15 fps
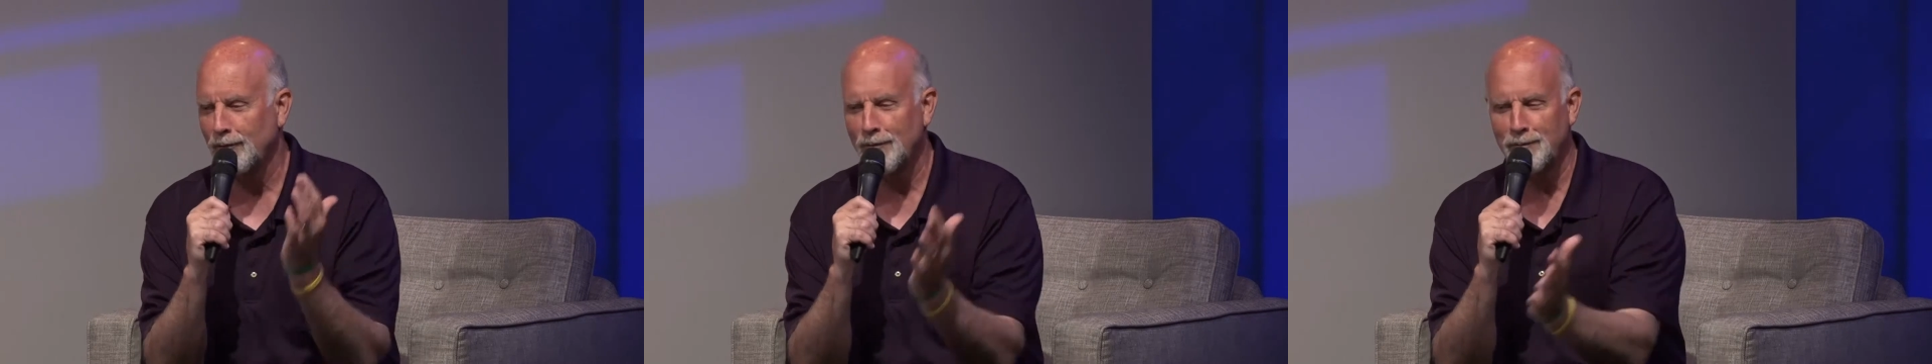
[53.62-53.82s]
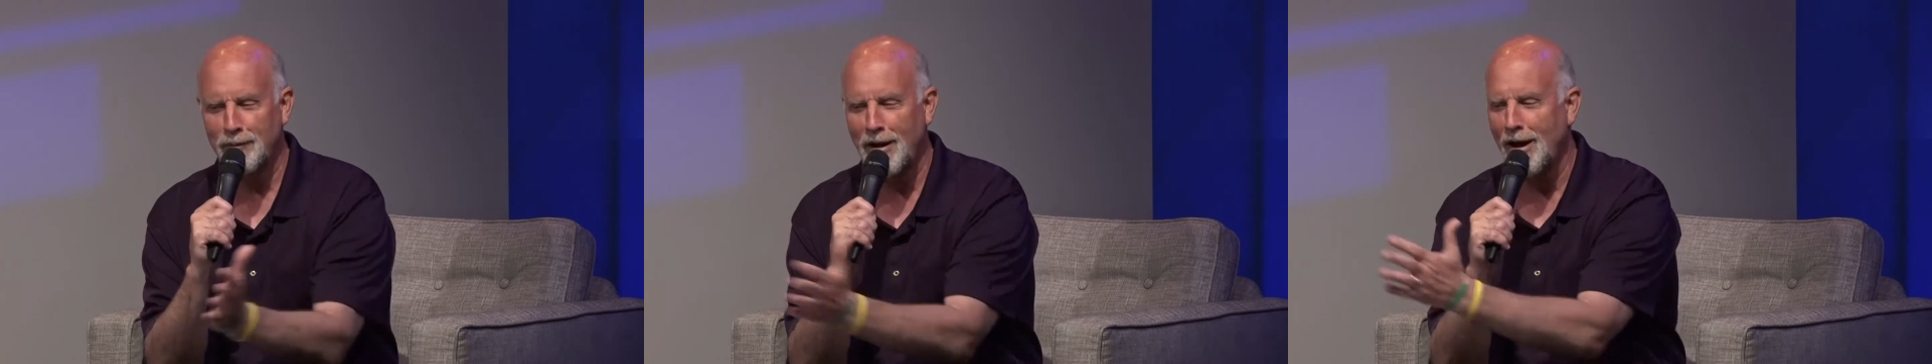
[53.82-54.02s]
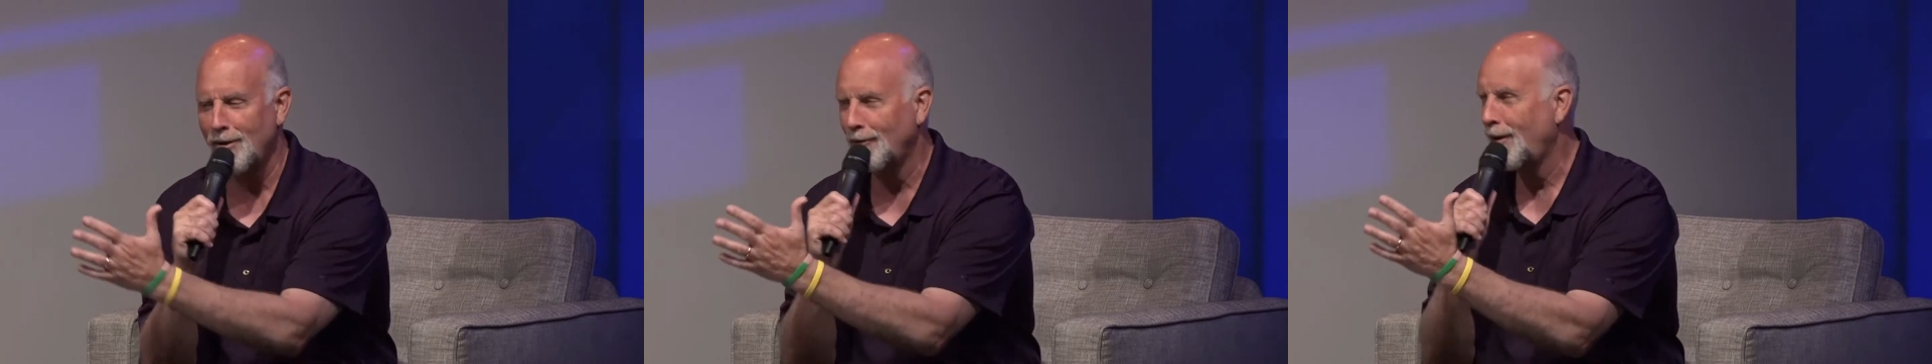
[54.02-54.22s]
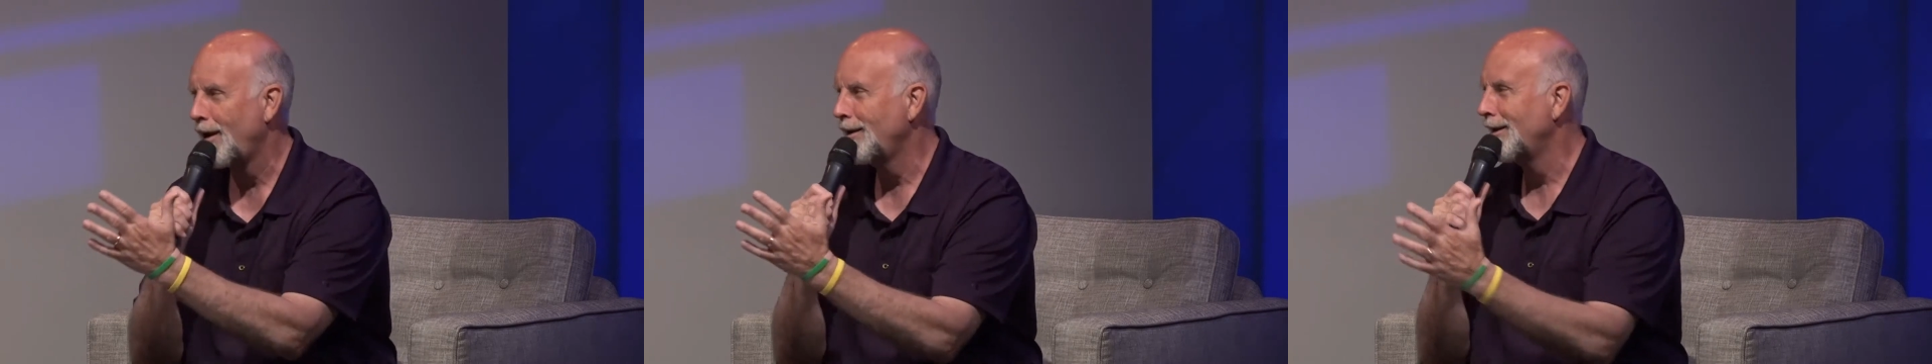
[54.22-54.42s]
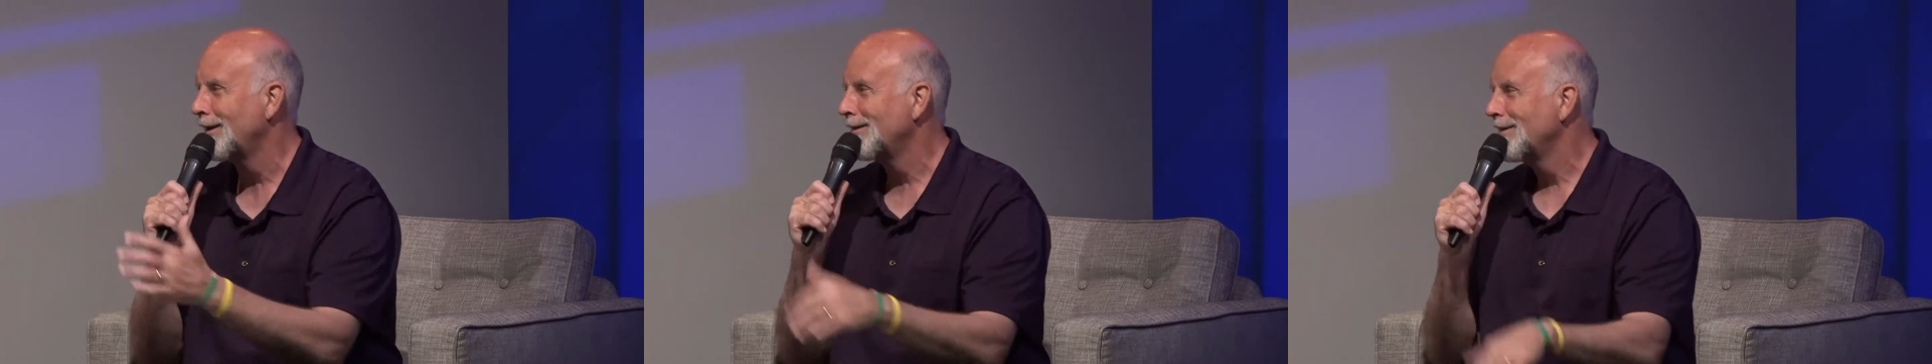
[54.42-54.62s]
will plow
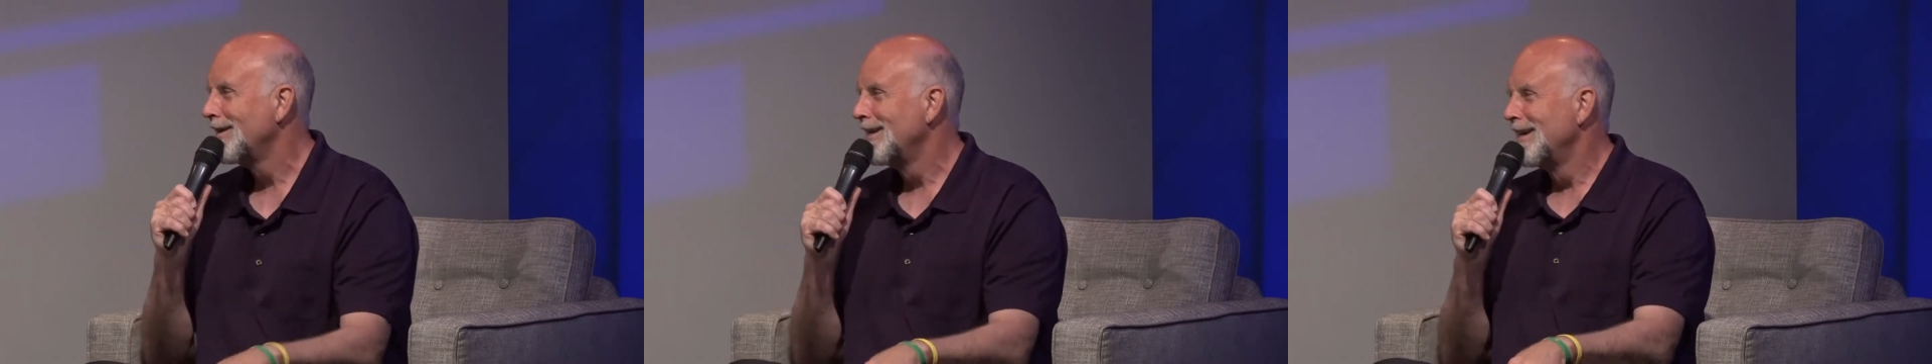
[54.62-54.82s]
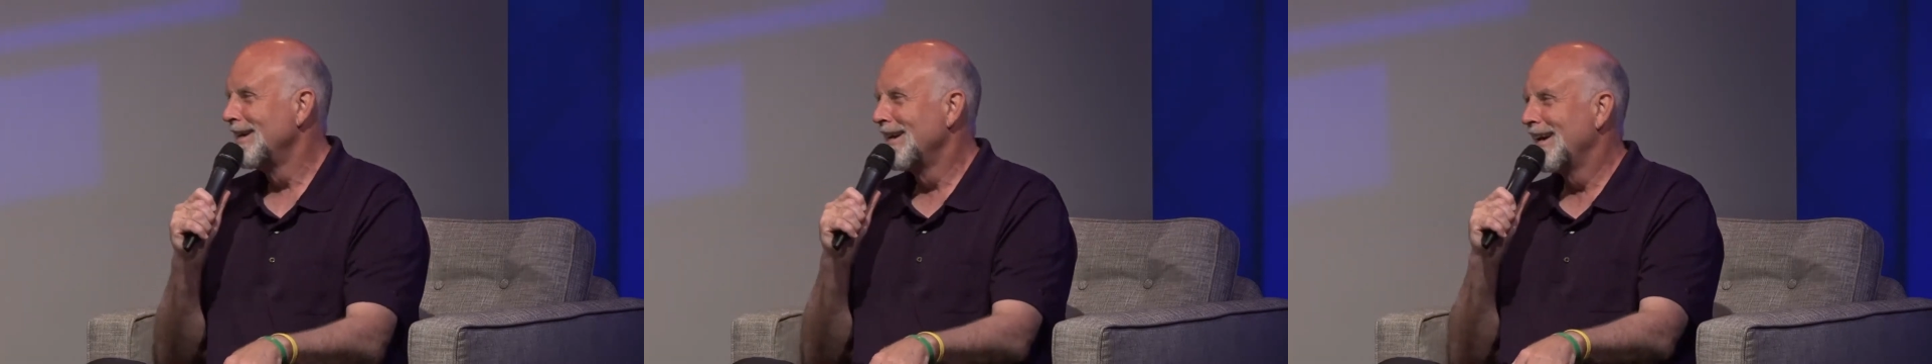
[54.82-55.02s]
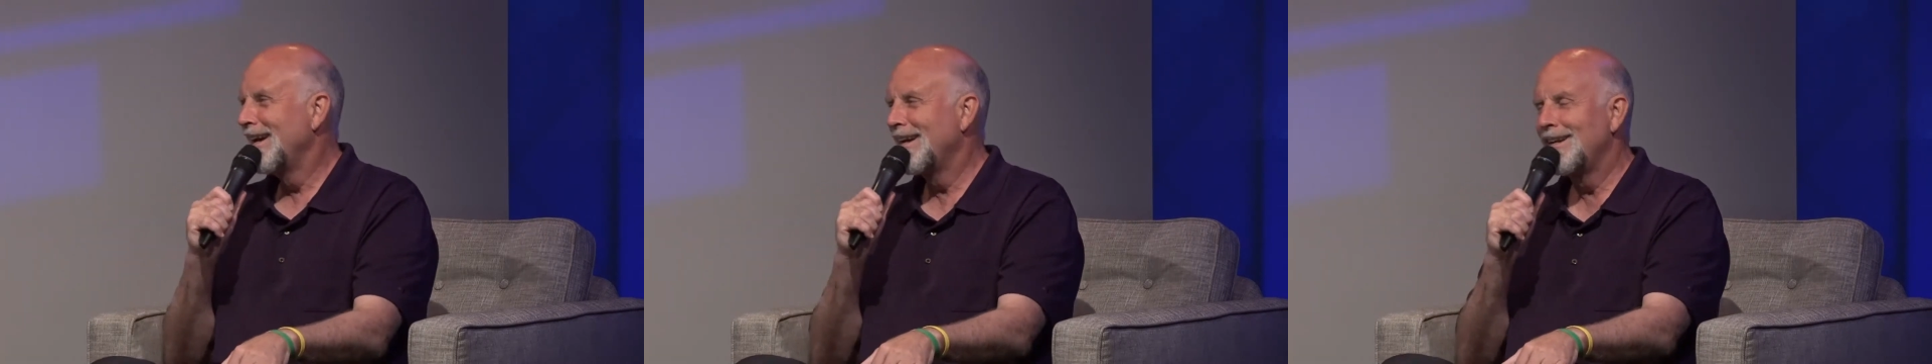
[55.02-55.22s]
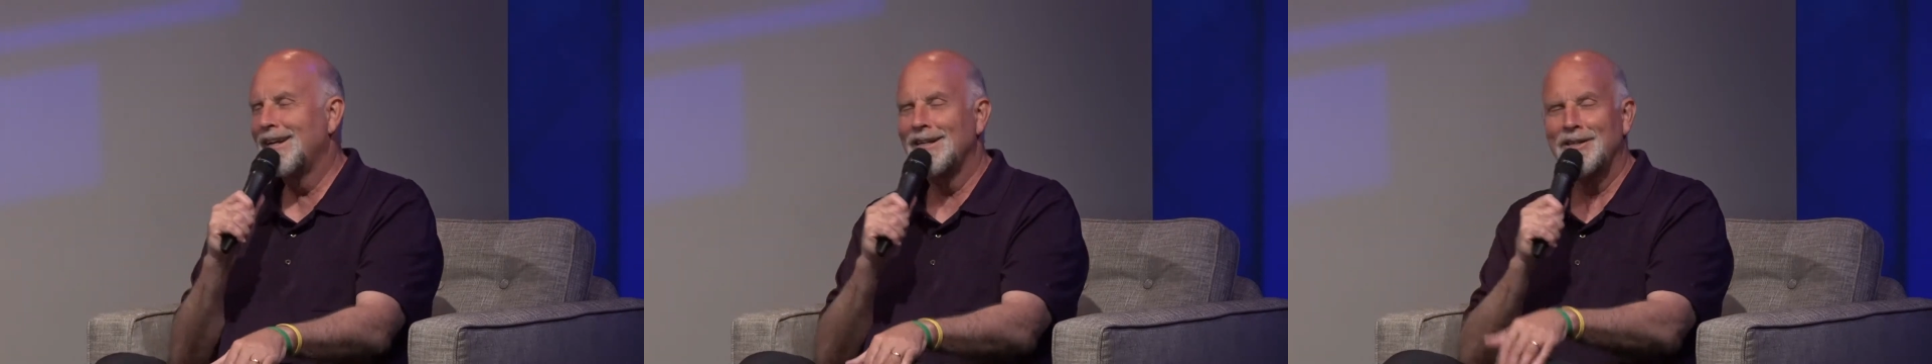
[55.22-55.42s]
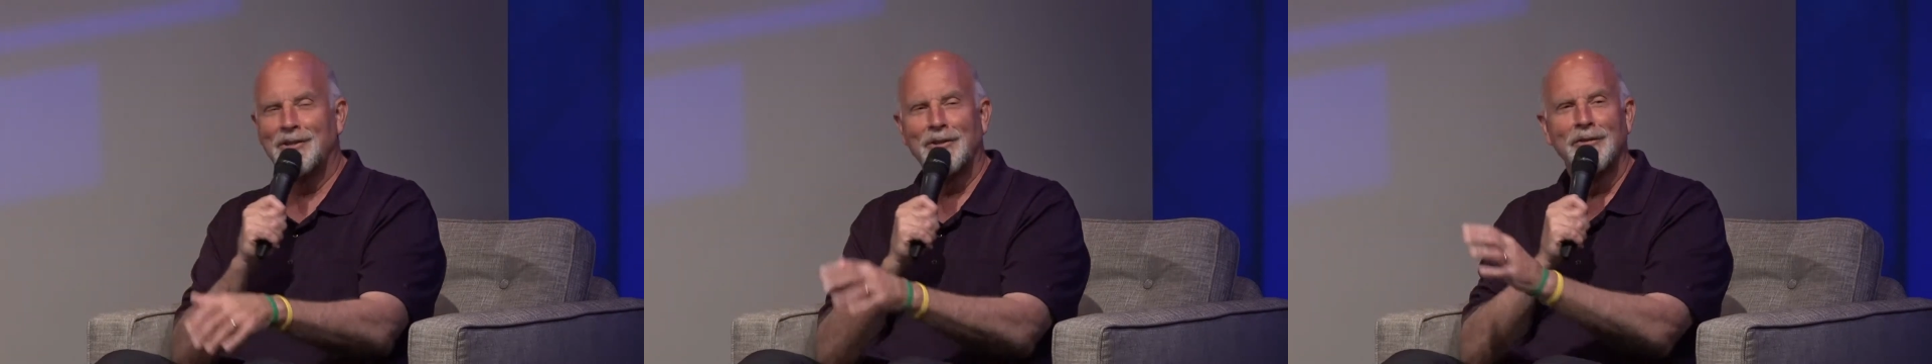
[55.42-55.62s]
right in.
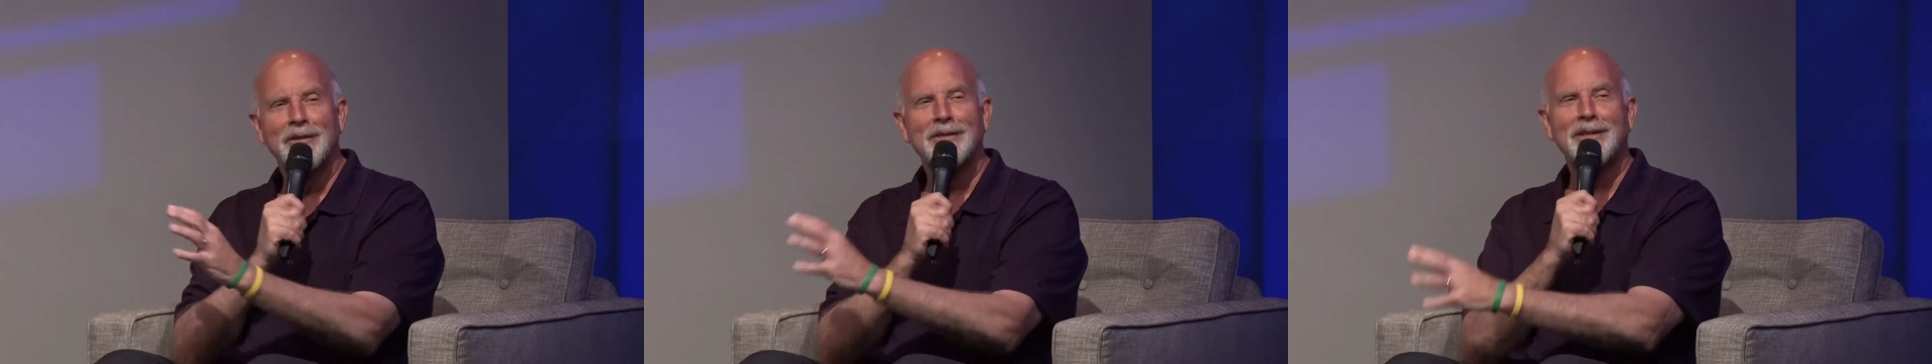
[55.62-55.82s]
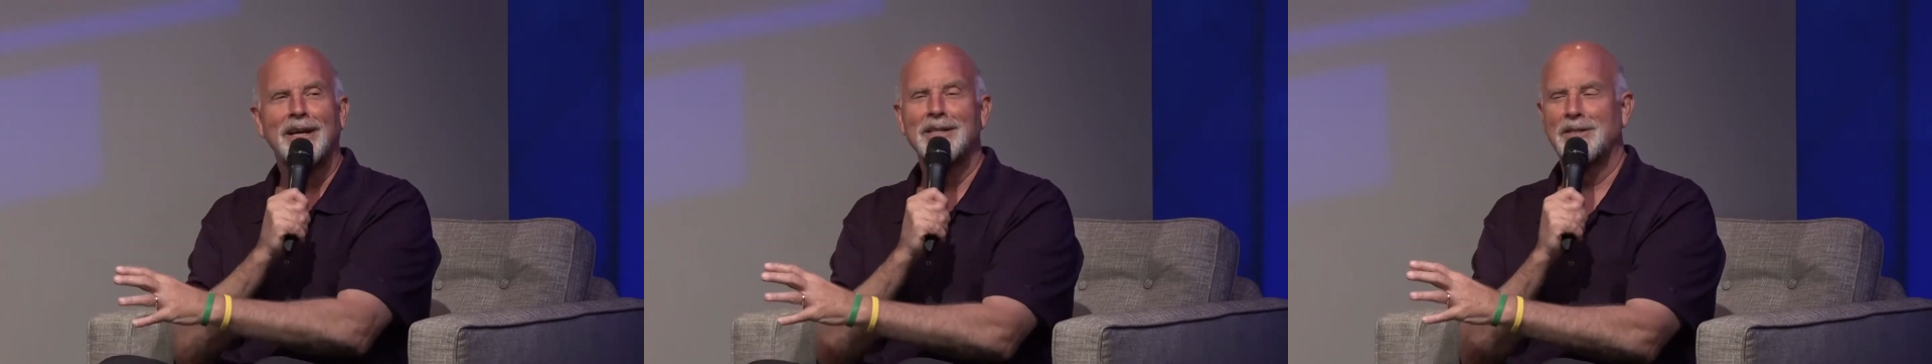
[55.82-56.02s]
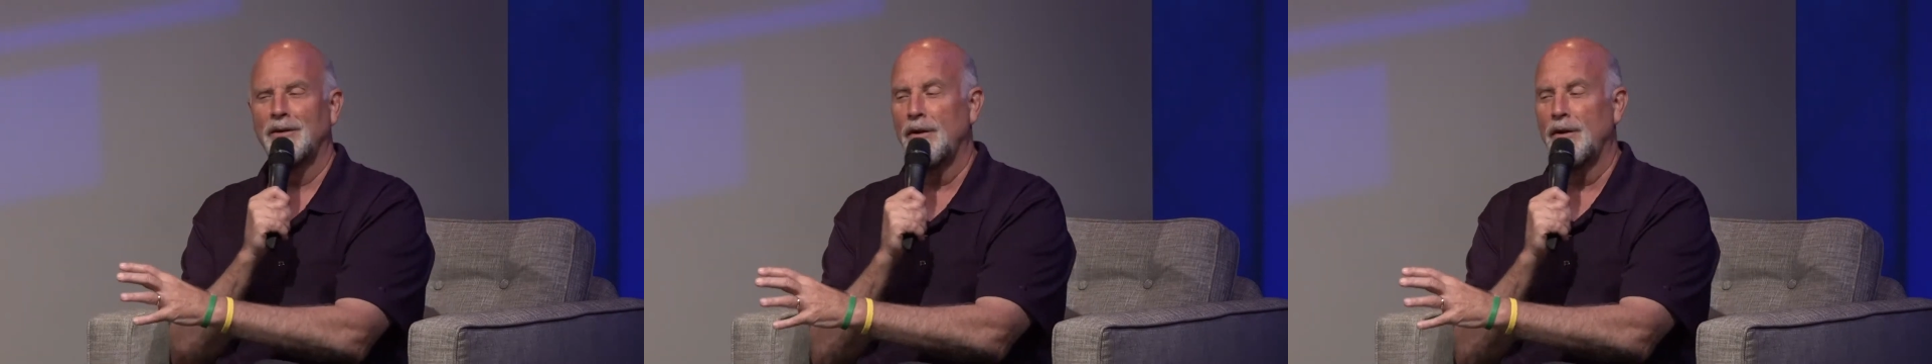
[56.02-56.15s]
And so these guys